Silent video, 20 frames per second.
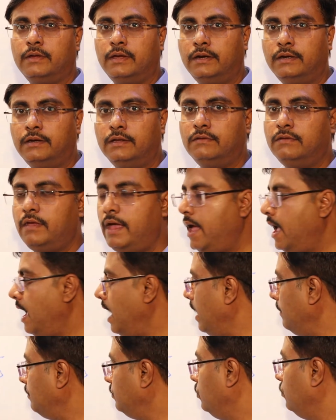It is
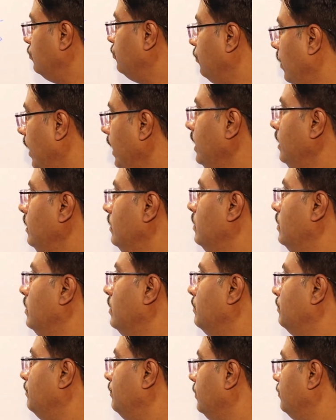have to file
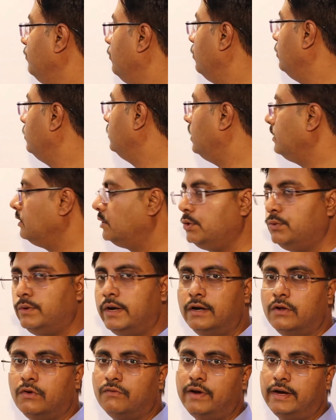before the due
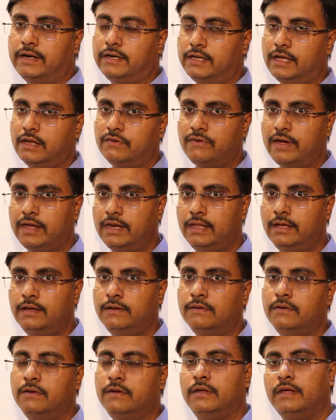date of ITR filing,
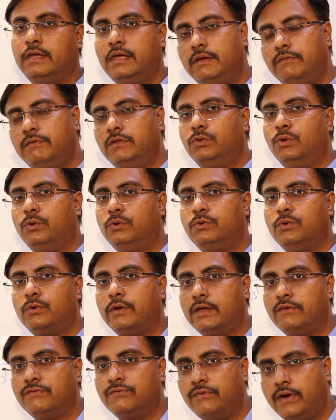even though you
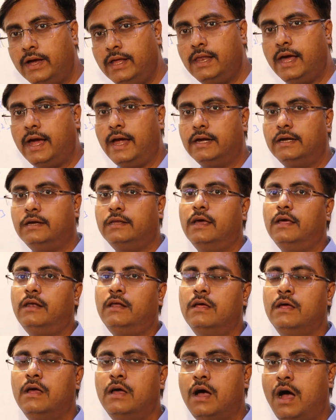can file ITR
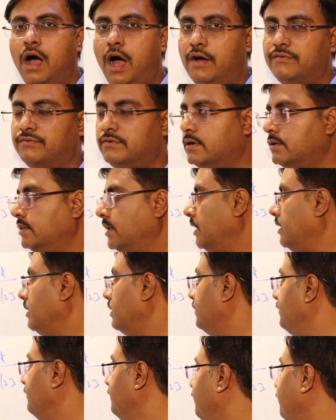after that.